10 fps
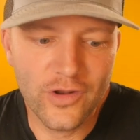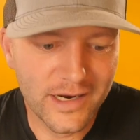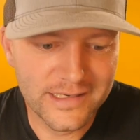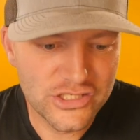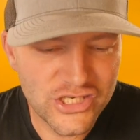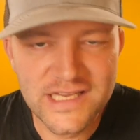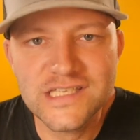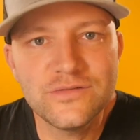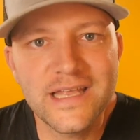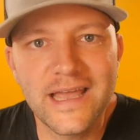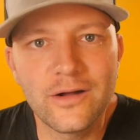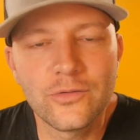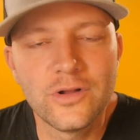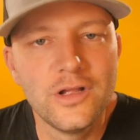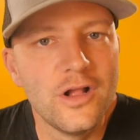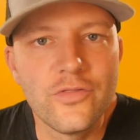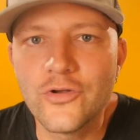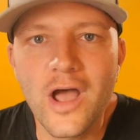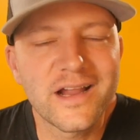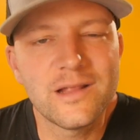They're not going to chase you down.
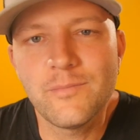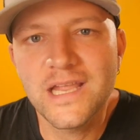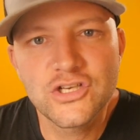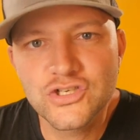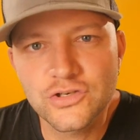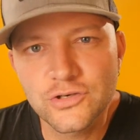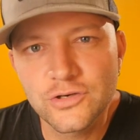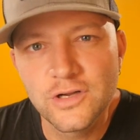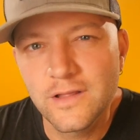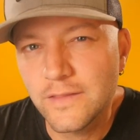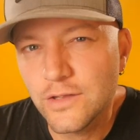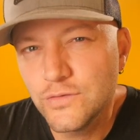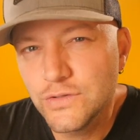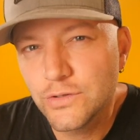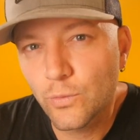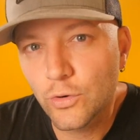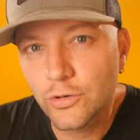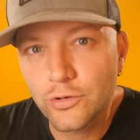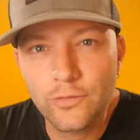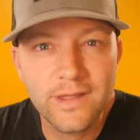They're not going to make sure that you do your
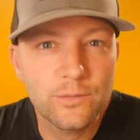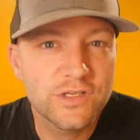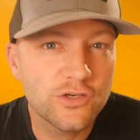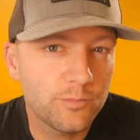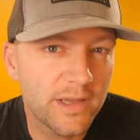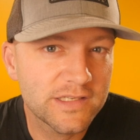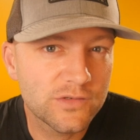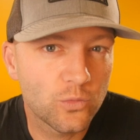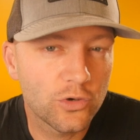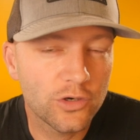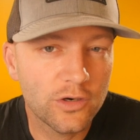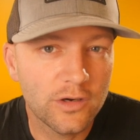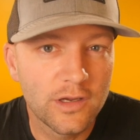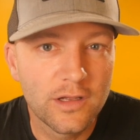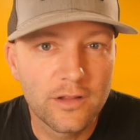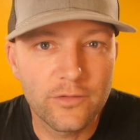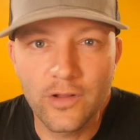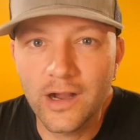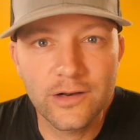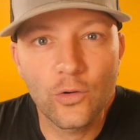work or that it was your best work.
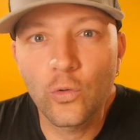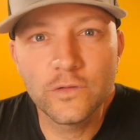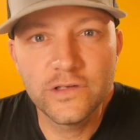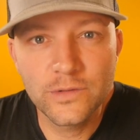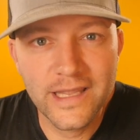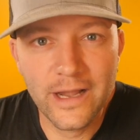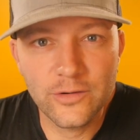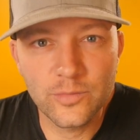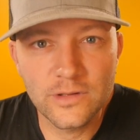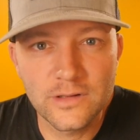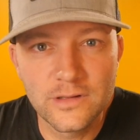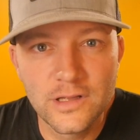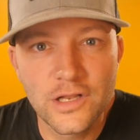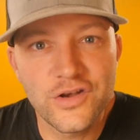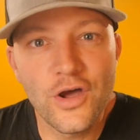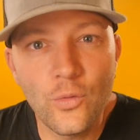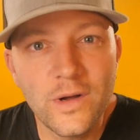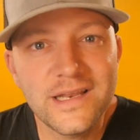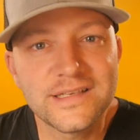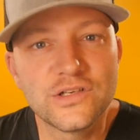They're not going to hold you accountable.
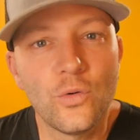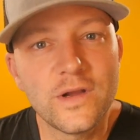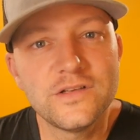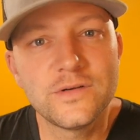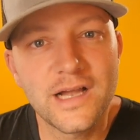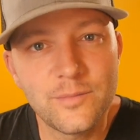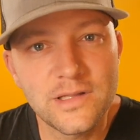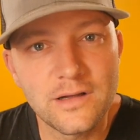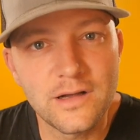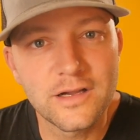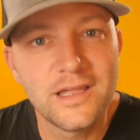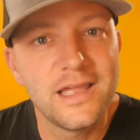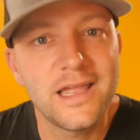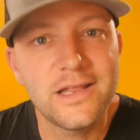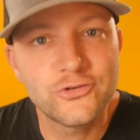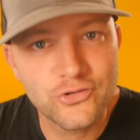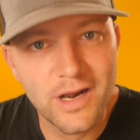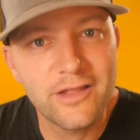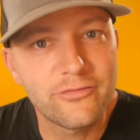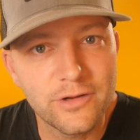No one is going to come along and
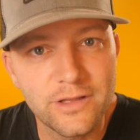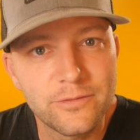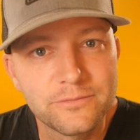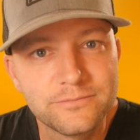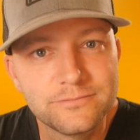try for you.